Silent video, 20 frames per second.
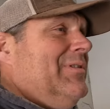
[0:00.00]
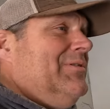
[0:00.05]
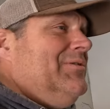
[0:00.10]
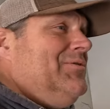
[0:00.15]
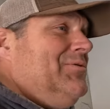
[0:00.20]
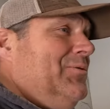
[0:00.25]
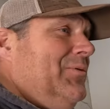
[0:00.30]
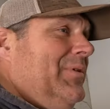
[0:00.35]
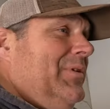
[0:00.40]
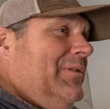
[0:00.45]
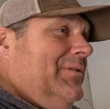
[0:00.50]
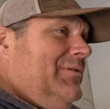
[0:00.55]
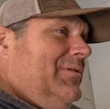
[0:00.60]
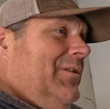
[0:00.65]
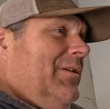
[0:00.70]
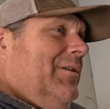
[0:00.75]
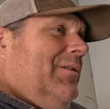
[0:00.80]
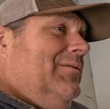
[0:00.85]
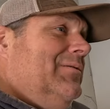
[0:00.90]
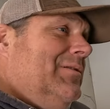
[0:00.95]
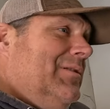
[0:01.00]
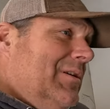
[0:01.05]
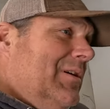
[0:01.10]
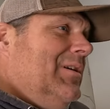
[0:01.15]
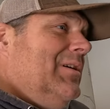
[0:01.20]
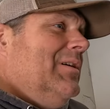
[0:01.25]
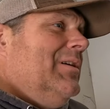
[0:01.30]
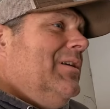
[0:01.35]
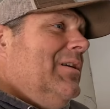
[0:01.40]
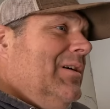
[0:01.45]
industry. So
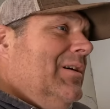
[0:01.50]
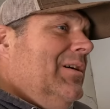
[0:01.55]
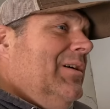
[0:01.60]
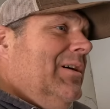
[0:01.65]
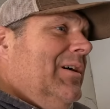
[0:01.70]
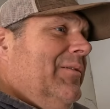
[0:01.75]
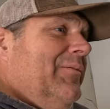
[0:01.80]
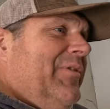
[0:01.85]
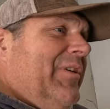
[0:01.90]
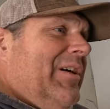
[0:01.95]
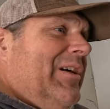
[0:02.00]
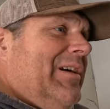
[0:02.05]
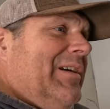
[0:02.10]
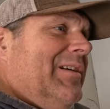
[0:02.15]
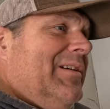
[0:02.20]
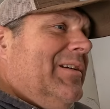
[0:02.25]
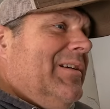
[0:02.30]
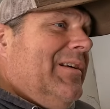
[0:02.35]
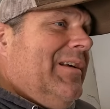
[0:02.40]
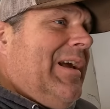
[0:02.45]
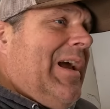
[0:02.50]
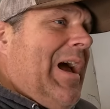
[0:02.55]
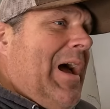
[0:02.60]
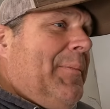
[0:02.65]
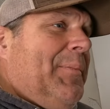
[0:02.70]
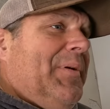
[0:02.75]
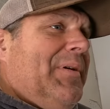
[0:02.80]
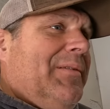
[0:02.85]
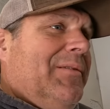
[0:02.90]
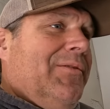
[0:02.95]
I'm very
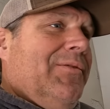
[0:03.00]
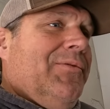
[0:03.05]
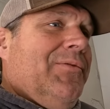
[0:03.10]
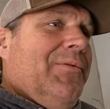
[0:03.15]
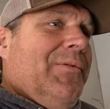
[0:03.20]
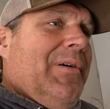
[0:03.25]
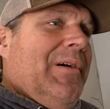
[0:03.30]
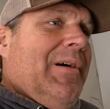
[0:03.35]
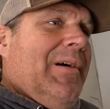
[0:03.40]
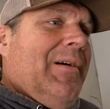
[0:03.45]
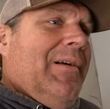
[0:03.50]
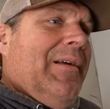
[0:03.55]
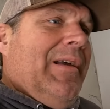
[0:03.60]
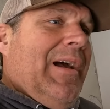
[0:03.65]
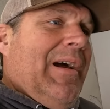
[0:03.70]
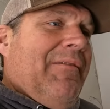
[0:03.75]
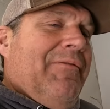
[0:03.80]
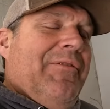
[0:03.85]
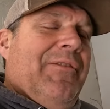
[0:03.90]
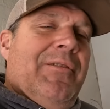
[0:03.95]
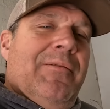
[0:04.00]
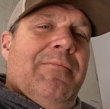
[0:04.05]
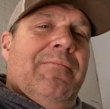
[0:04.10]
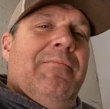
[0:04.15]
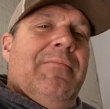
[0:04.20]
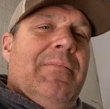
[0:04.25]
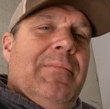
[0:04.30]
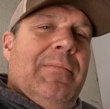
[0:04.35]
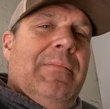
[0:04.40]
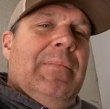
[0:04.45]
happy to have
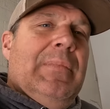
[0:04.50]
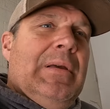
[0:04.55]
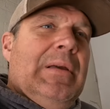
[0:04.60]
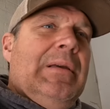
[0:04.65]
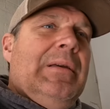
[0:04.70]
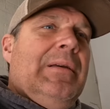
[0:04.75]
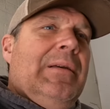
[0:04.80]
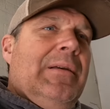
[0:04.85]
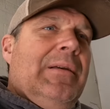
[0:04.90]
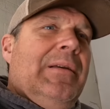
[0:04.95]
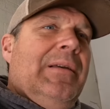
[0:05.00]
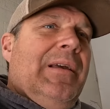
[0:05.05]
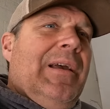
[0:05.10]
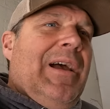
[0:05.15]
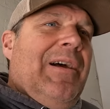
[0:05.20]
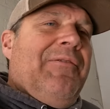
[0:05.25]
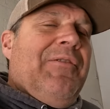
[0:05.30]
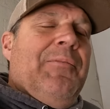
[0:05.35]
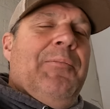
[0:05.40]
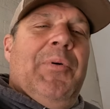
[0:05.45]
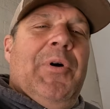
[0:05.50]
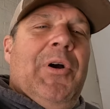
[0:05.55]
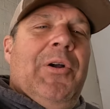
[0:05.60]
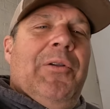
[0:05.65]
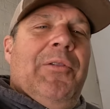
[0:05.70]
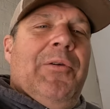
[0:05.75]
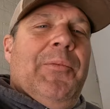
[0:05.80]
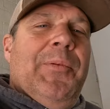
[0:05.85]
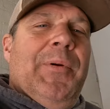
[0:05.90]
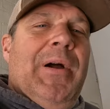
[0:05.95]
him
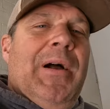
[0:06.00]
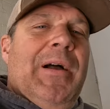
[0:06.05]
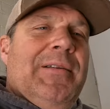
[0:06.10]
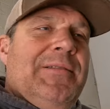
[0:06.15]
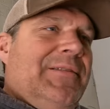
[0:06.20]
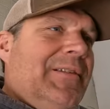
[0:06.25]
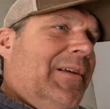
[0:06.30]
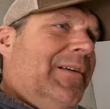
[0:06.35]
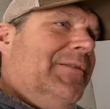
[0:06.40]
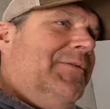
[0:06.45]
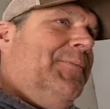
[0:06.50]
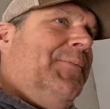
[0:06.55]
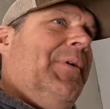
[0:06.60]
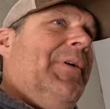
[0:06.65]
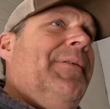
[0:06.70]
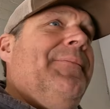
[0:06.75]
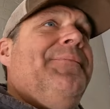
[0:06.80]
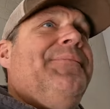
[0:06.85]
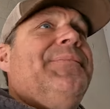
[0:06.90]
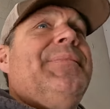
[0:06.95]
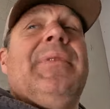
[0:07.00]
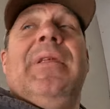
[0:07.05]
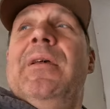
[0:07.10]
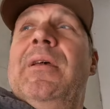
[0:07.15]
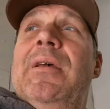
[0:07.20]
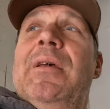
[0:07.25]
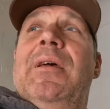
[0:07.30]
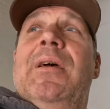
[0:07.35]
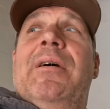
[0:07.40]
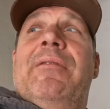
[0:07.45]
part of the process. But
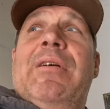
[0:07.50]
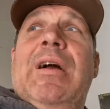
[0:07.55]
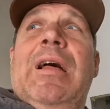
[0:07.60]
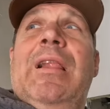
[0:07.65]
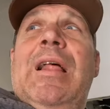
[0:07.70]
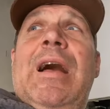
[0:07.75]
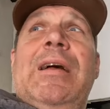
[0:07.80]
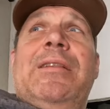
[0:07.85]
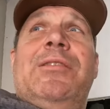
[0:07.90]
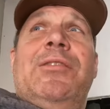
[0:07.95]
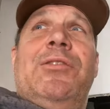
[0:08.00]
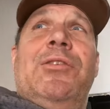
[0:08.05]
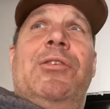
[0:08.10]
we've got a lot to